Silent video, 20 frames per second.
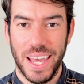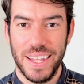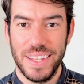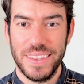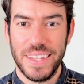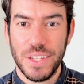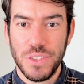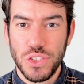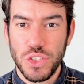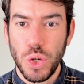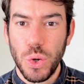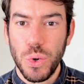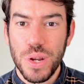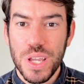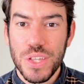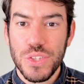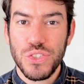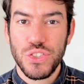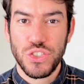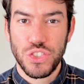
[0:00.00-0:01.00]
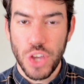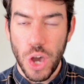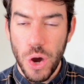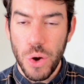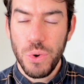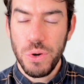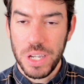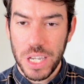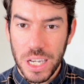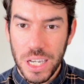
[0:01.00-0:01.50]
that. That story is
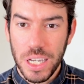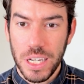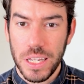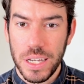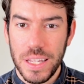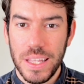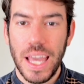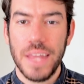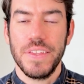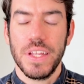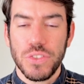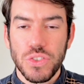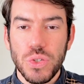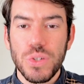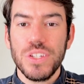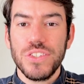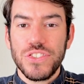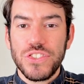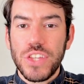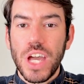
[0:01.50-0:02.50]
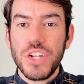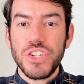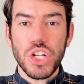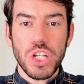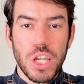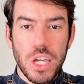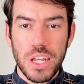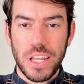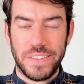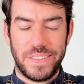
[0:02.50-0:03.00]
so good. And that story is such
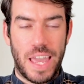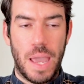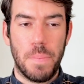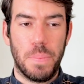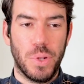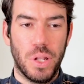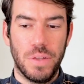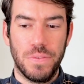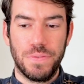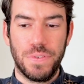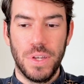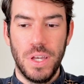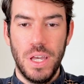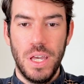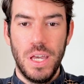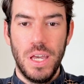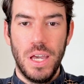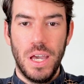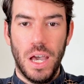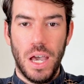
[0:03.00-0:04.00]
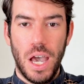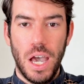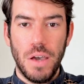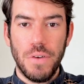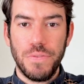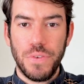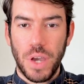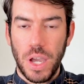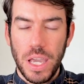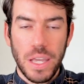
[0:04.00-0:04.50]
a good example of
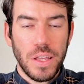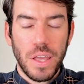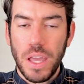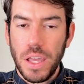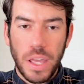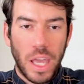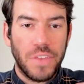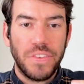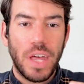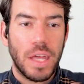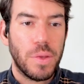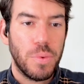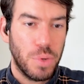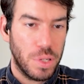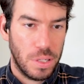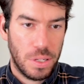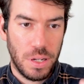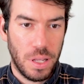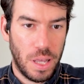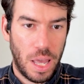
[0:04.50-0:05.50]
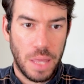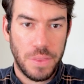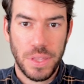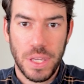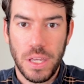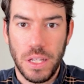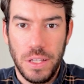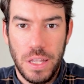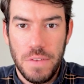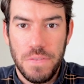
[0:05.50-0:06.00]
exactly what I
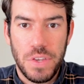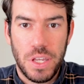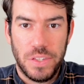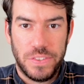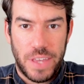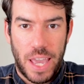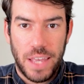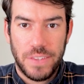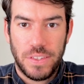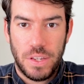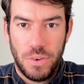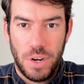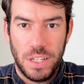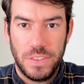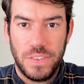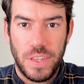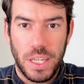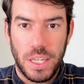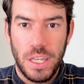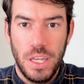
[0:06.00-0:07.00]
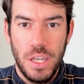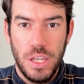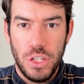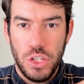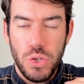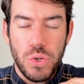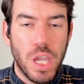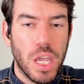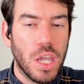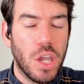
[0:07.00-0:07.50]
think Olivia is asking, right? It's like
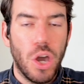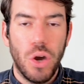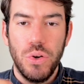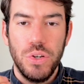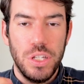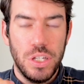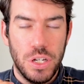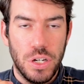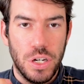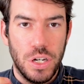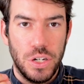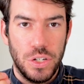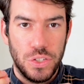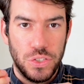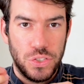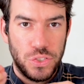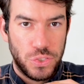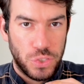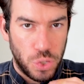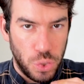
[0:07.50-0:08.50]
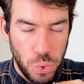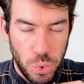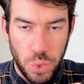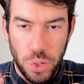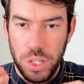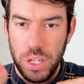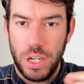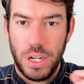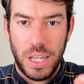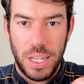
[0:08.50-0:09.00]
you can go to your
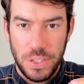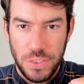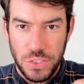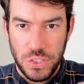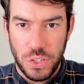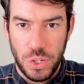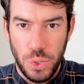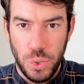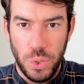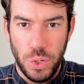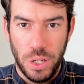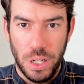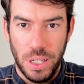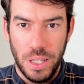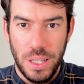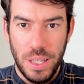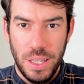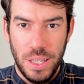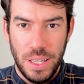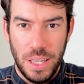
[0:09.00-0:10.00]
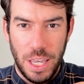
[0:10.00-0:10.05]
school, your kid's school,